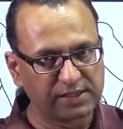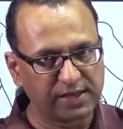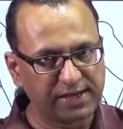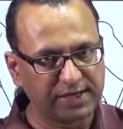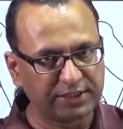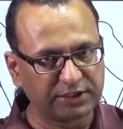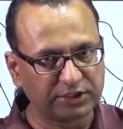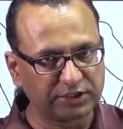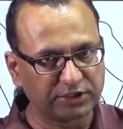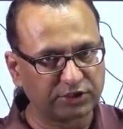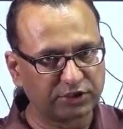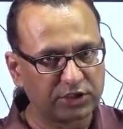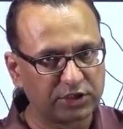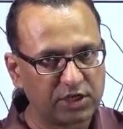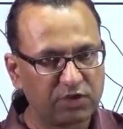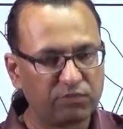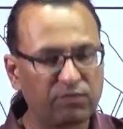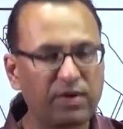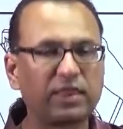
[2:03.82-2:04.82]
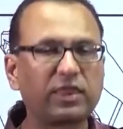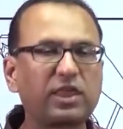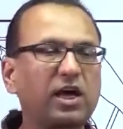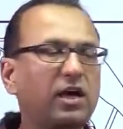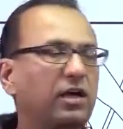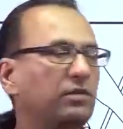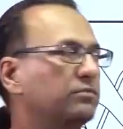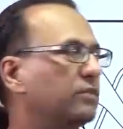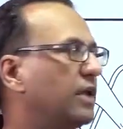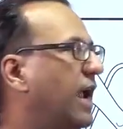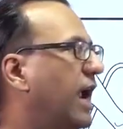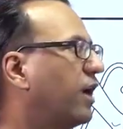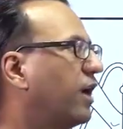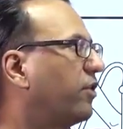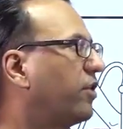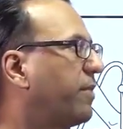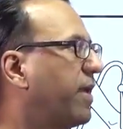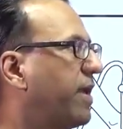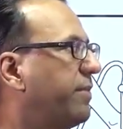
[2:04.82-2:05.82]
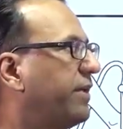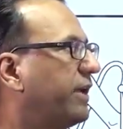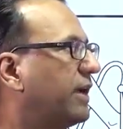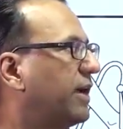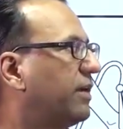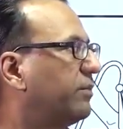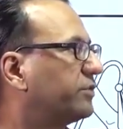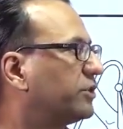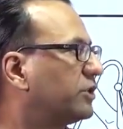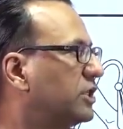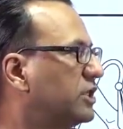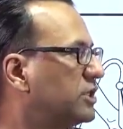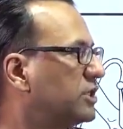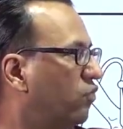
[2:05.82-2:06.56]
lacerations when the head of the baby comes